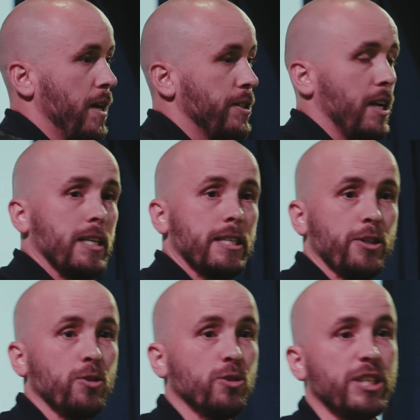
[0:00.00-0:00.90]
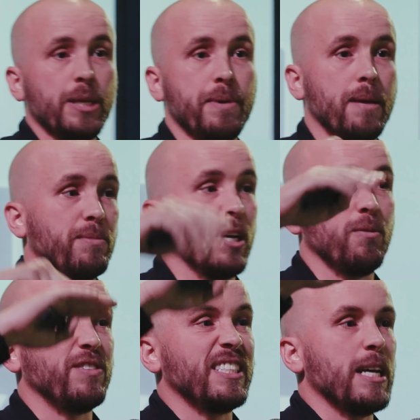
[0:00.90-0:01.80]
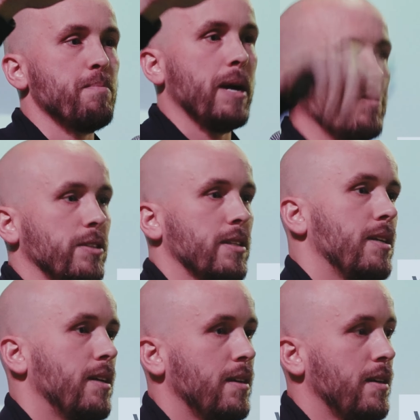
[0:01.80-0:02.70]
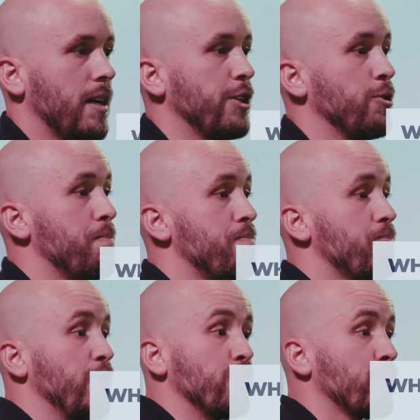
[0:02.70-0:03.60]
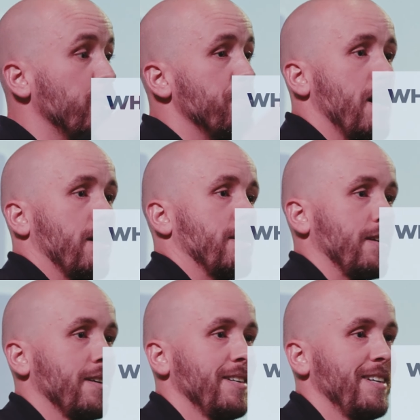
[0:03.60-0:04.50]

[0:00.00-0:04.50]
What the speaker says: So let's say your CPM setup is £10 and you're a good marketer.